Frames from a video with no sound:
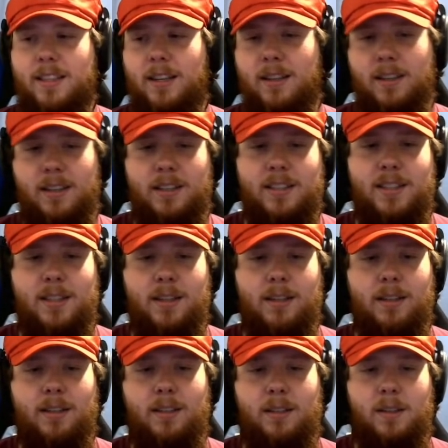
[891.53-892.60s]
It's
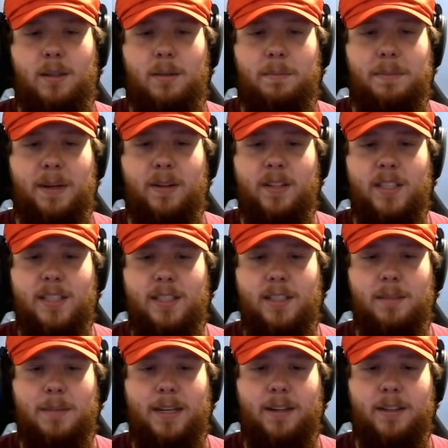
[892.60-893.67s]
the Berenstein
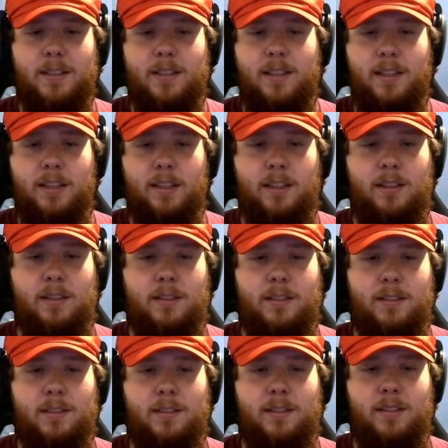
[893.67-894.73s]
Bears thing
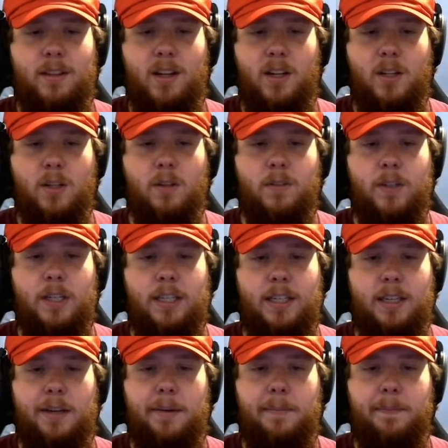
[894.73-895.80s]
all over
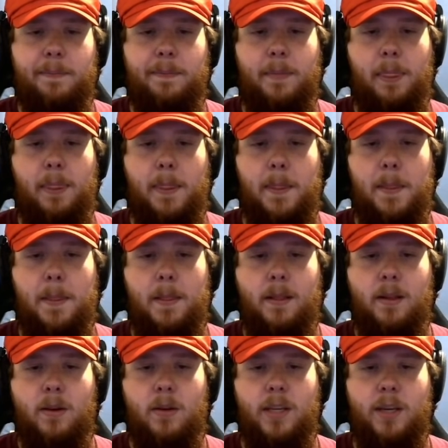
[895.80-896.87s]
again.
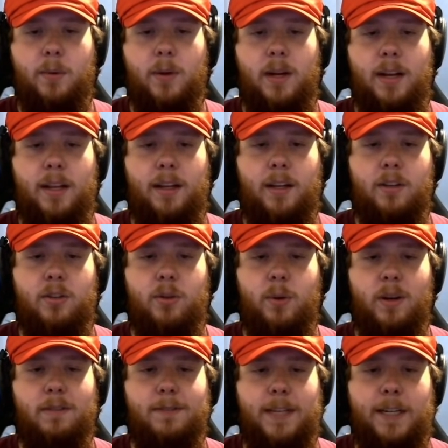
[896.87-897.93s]
Okay, we're heading into
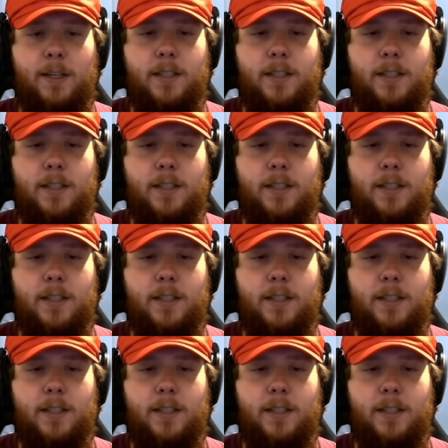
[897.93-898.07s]
a fire